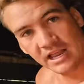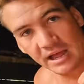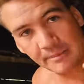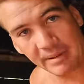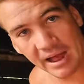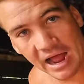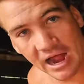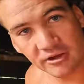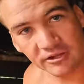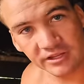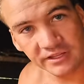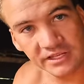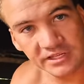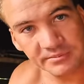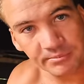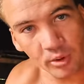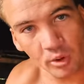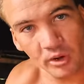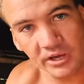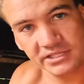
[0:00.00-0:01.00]
Now apparently this
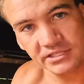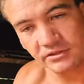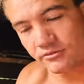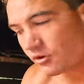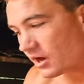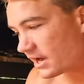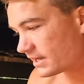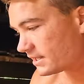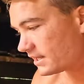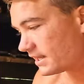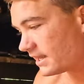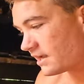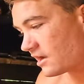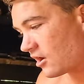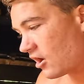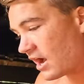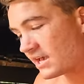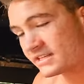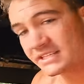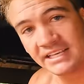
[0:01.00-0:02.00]
poison right here,
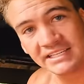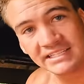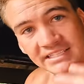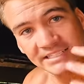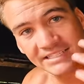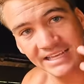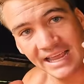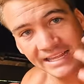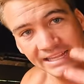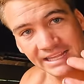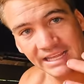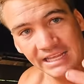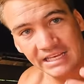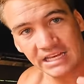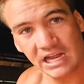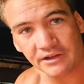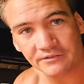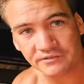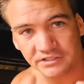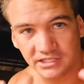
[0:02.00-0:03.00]
guys, is deadly
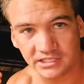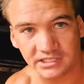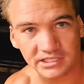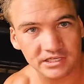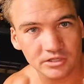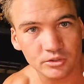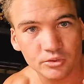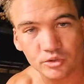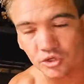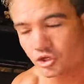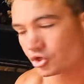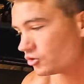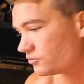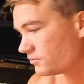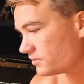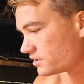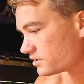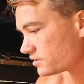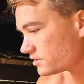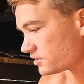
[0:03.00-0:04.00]
enough to kill
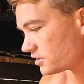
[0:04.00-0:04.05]
humans.